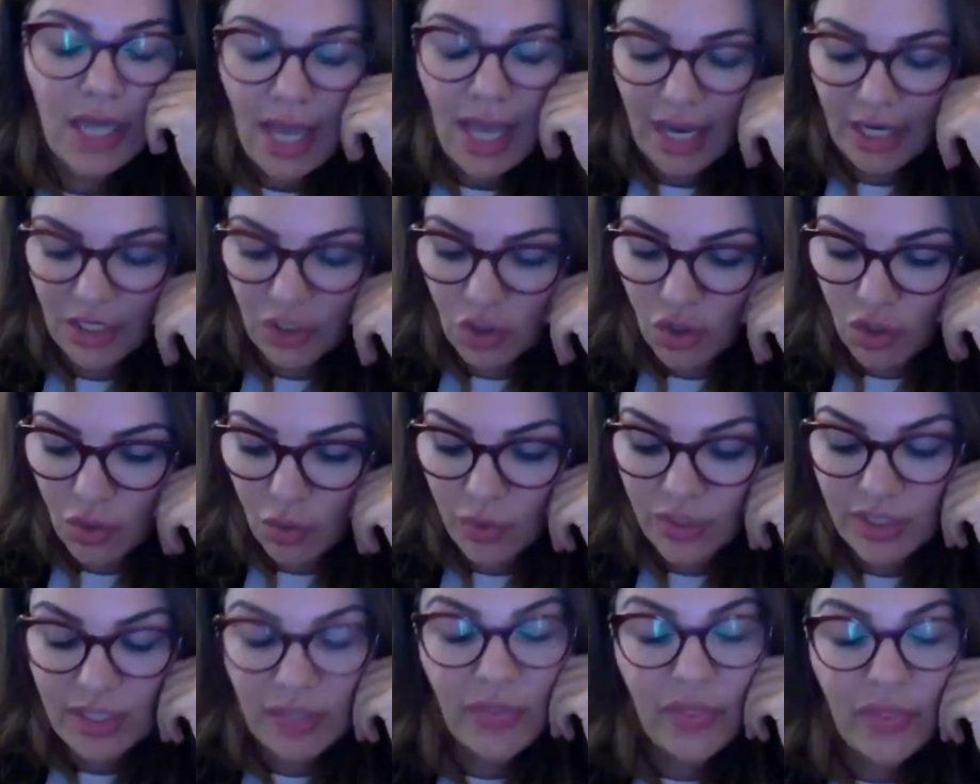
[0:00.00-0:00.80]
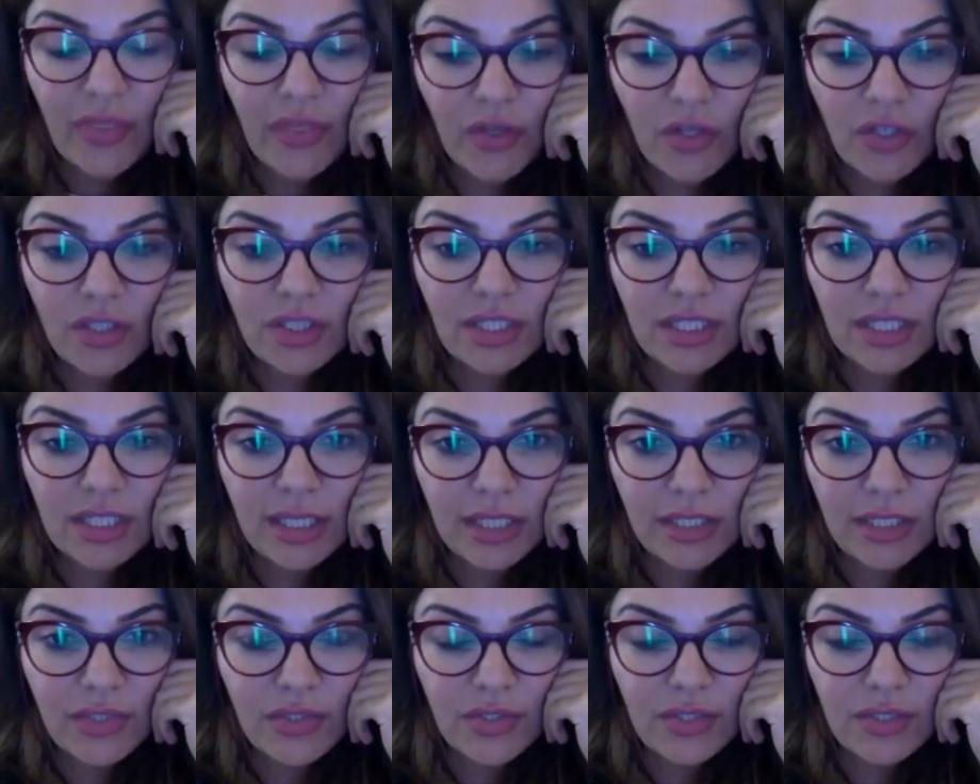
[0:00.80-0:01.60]
actually we did 30
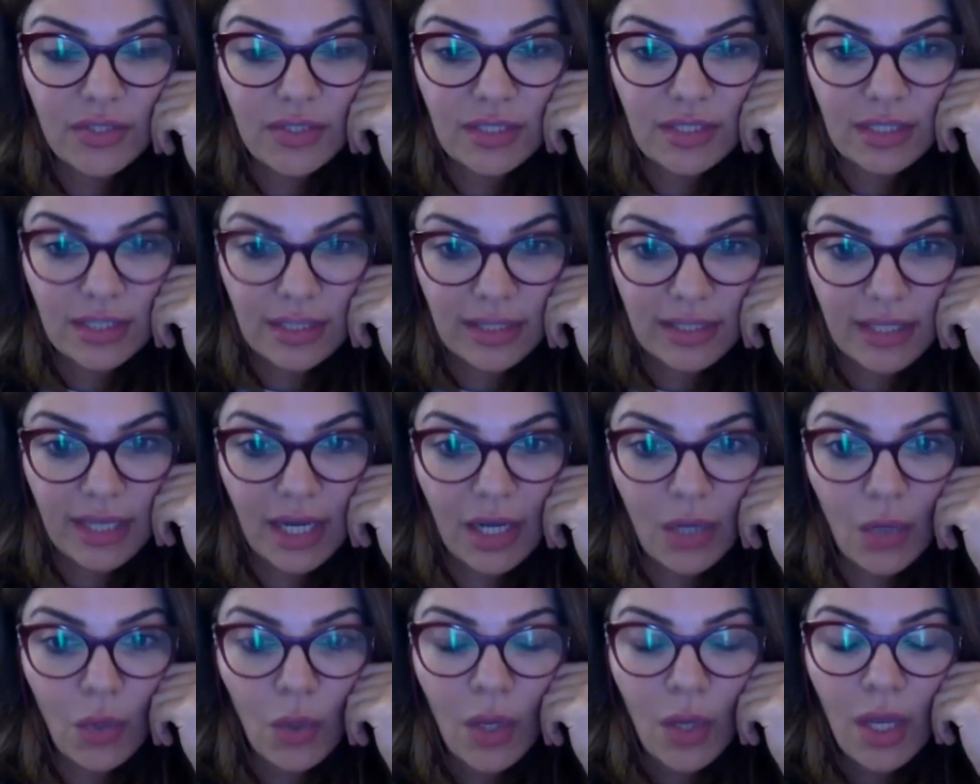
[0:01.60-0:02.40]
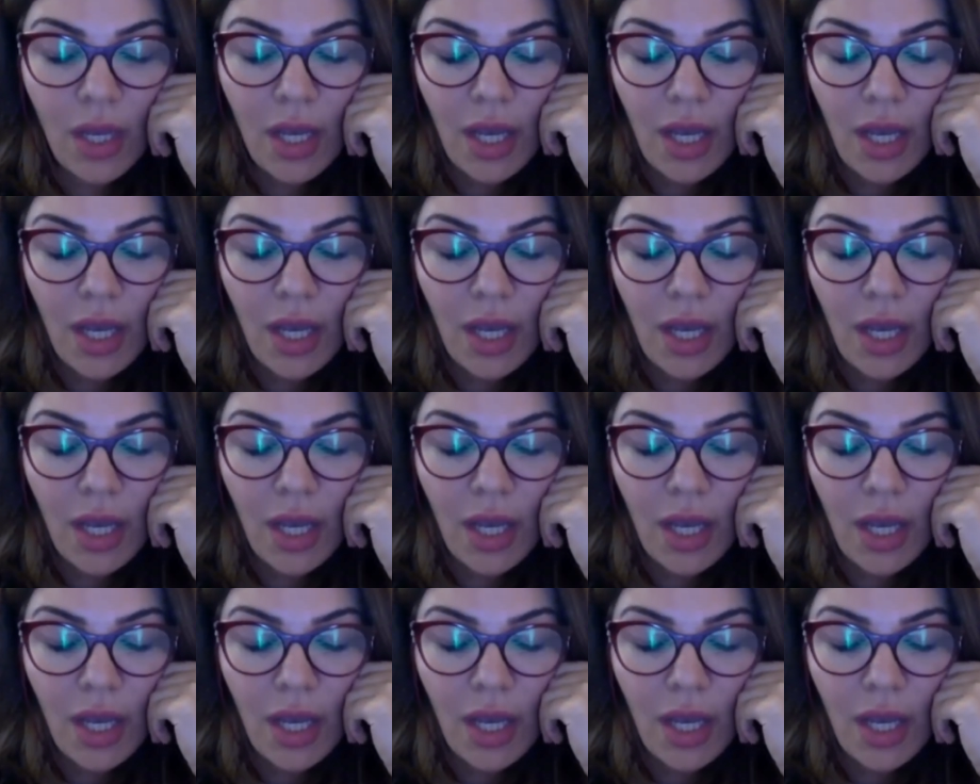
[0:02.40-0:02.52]
cases till now,